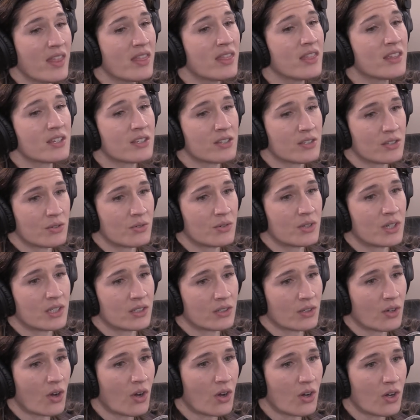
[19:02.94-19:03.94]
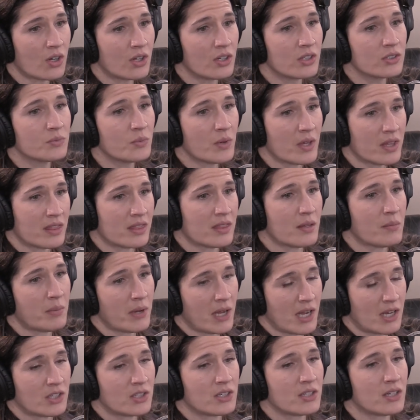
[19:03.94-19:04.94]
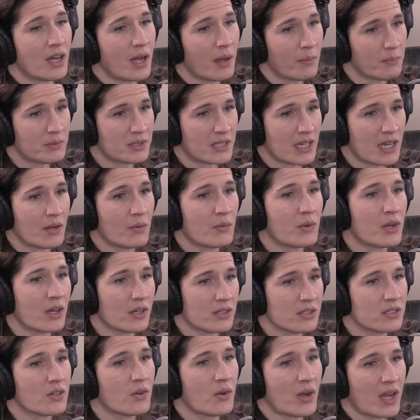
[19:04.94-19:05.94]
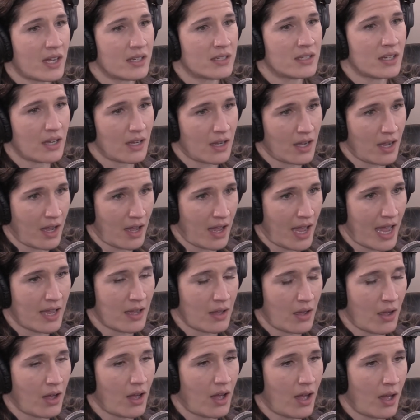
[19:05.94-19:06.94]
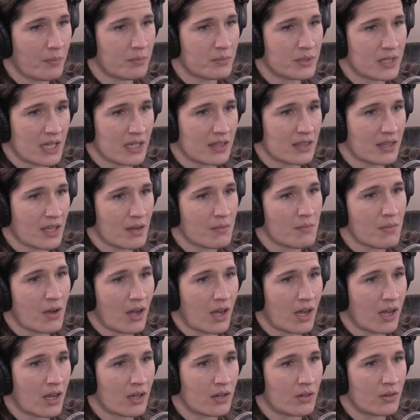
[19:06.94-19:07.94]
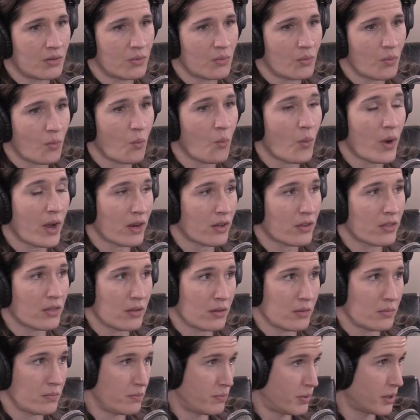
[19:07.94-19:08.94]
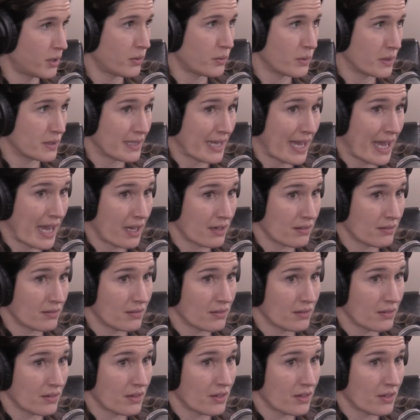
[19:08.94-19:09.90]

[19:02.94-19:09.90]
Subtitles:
when the student called with the patient update, we also had to update them on where the bill was at.